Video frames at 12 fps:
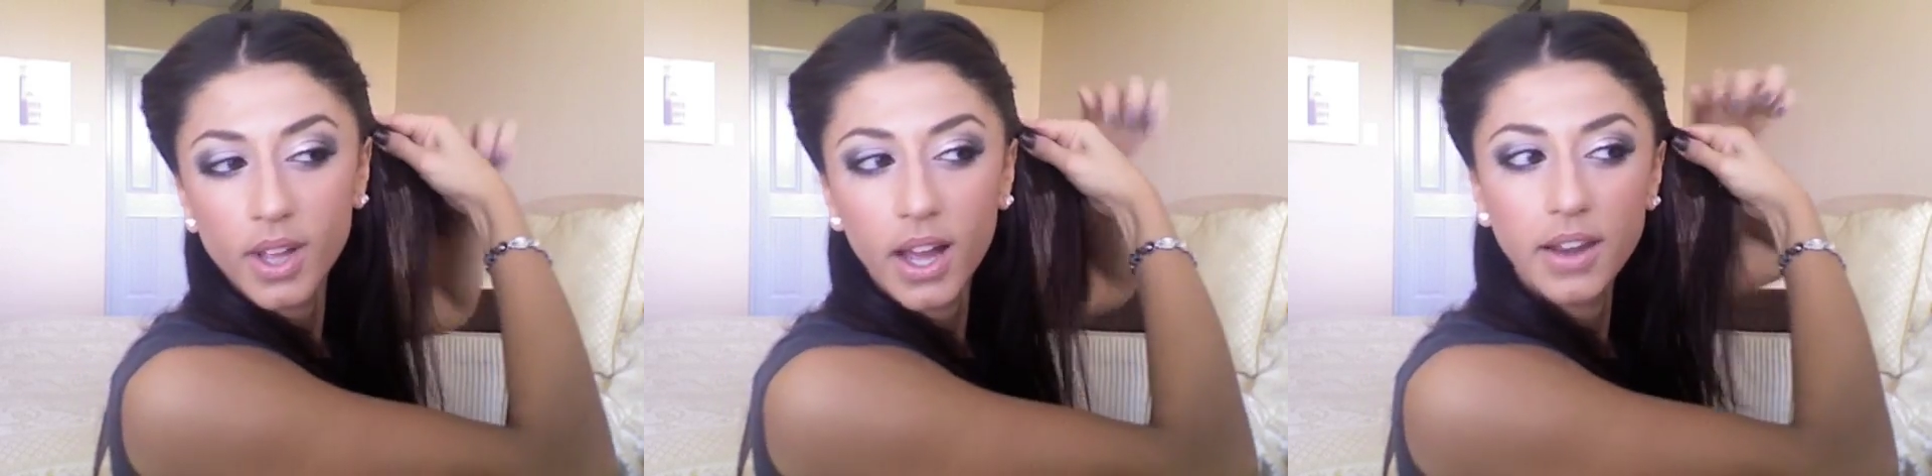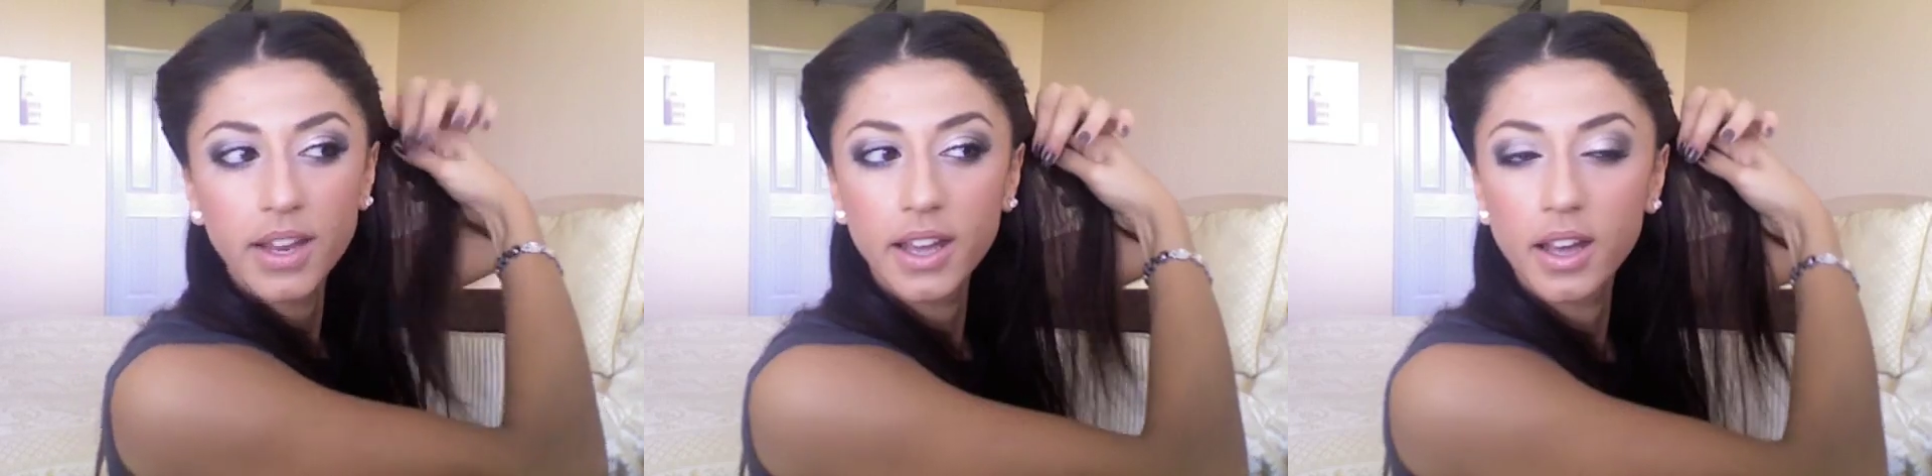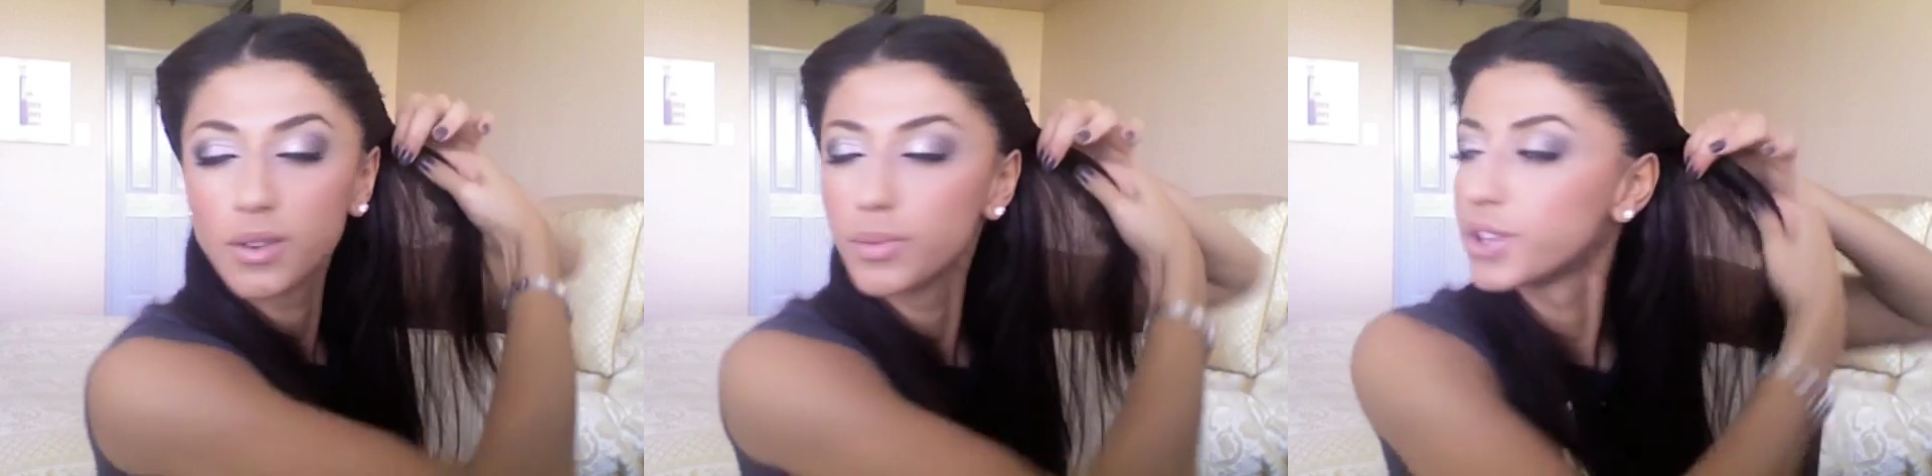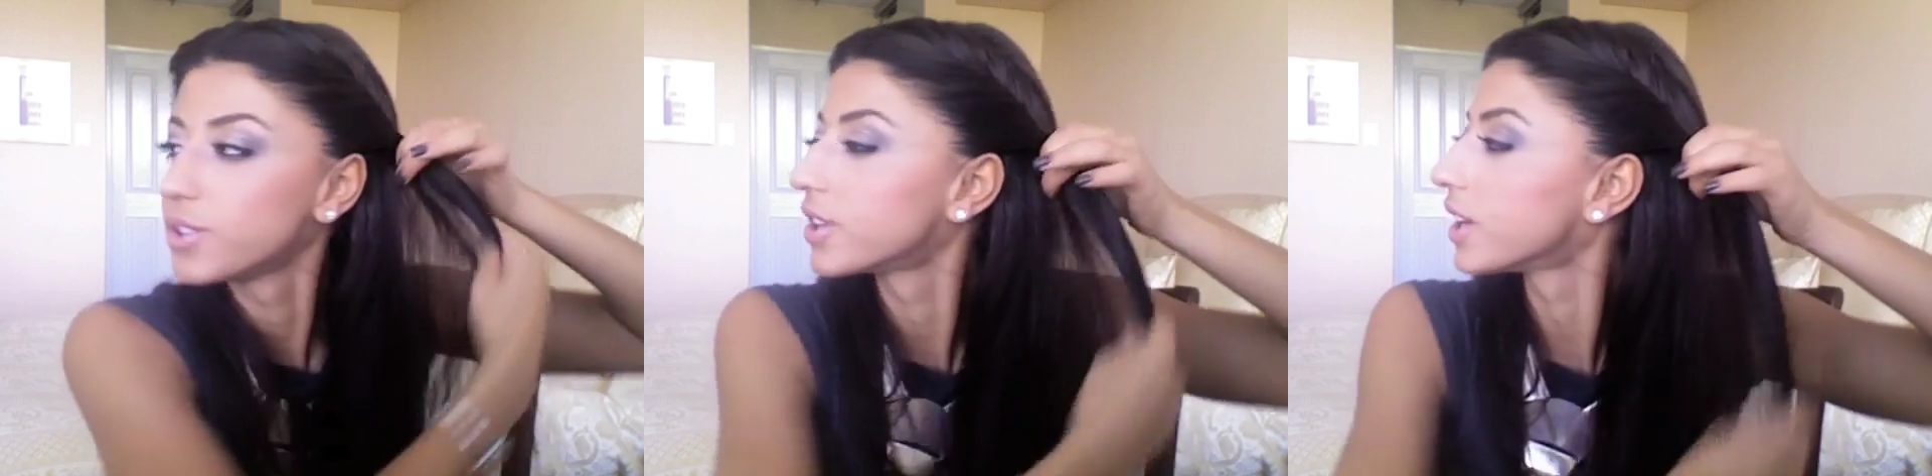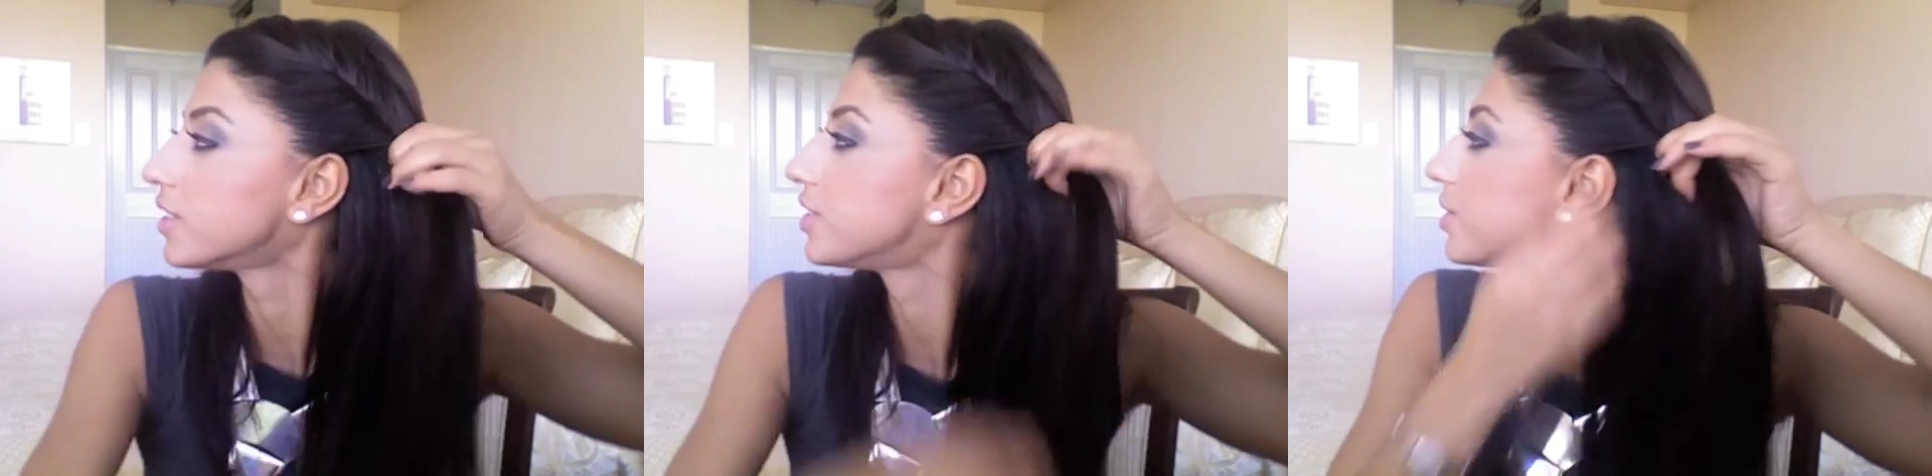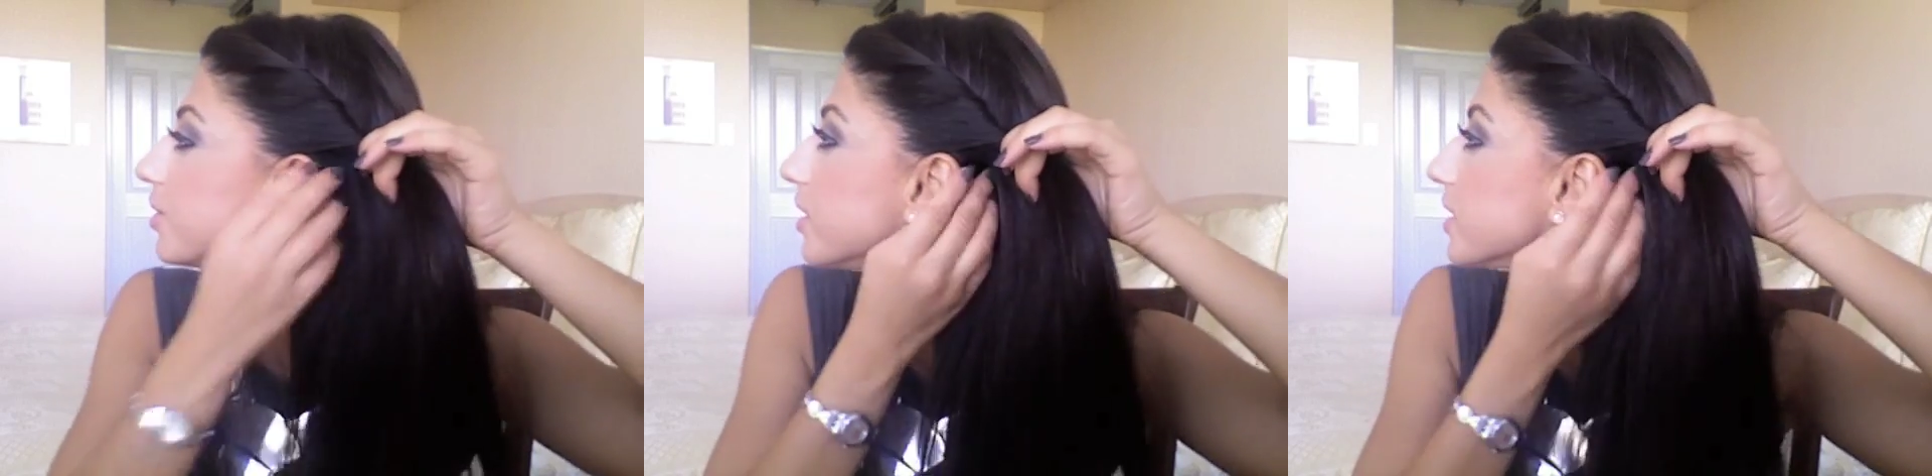and again when you get
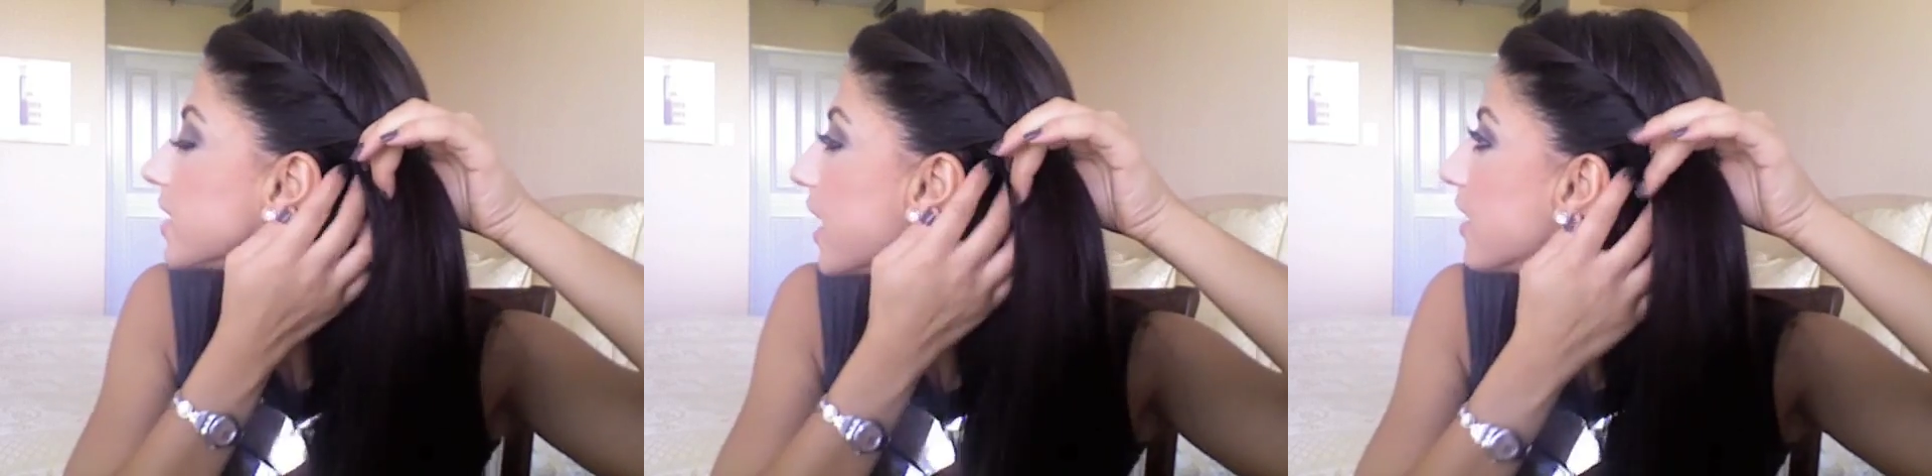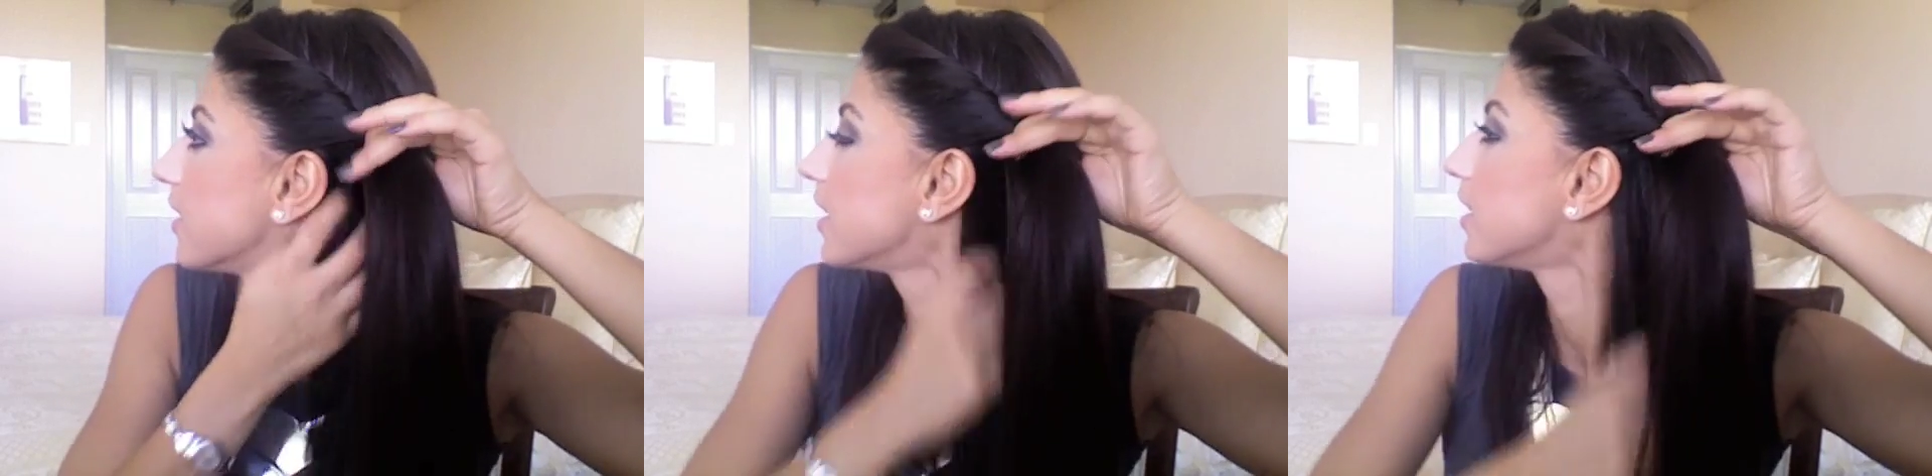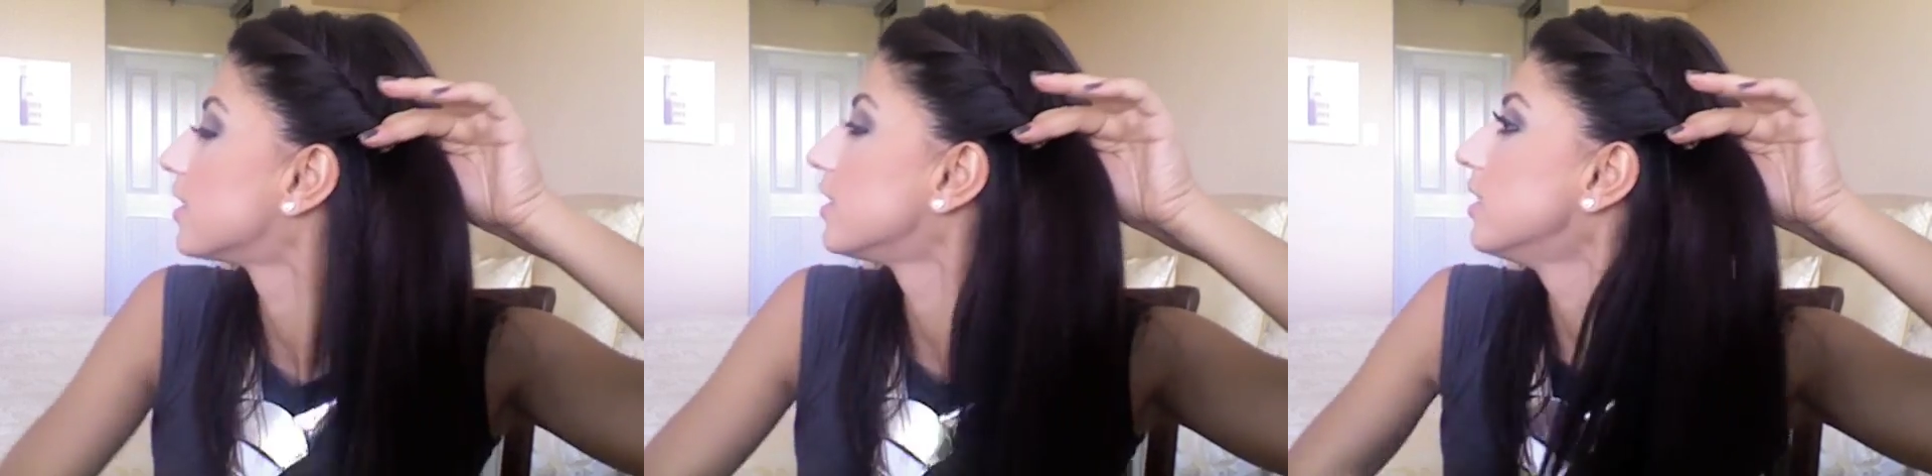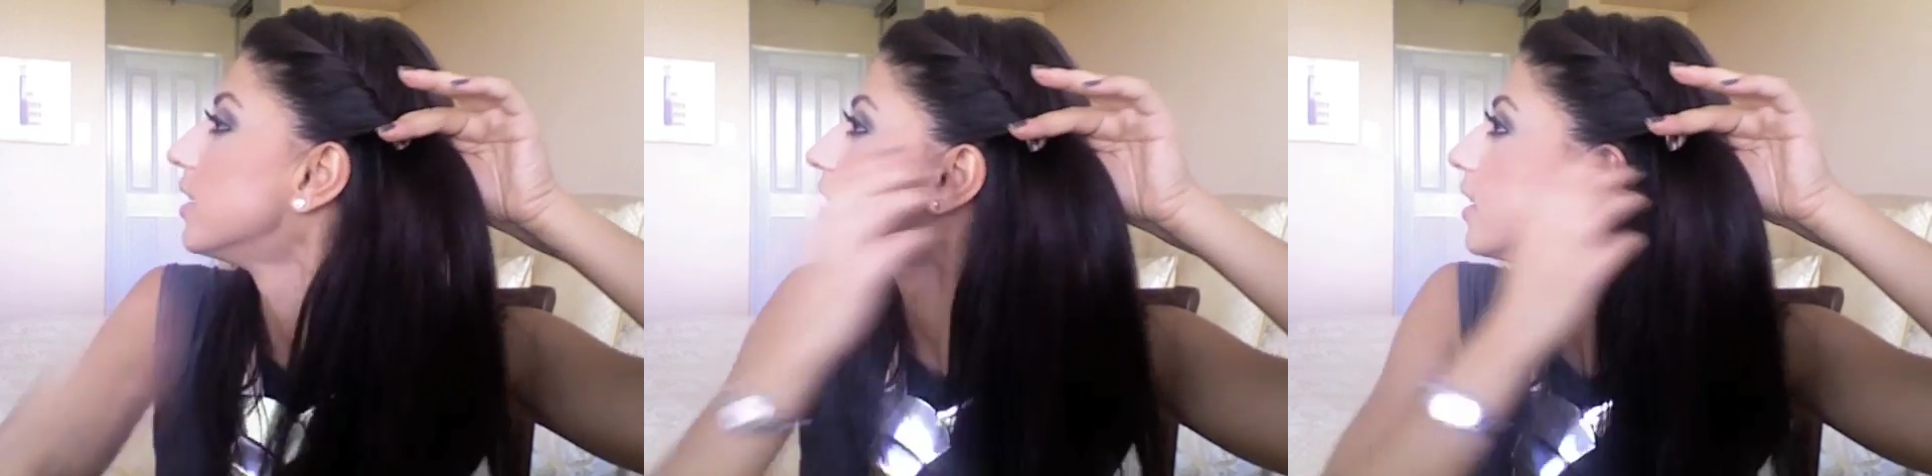to the side of the ear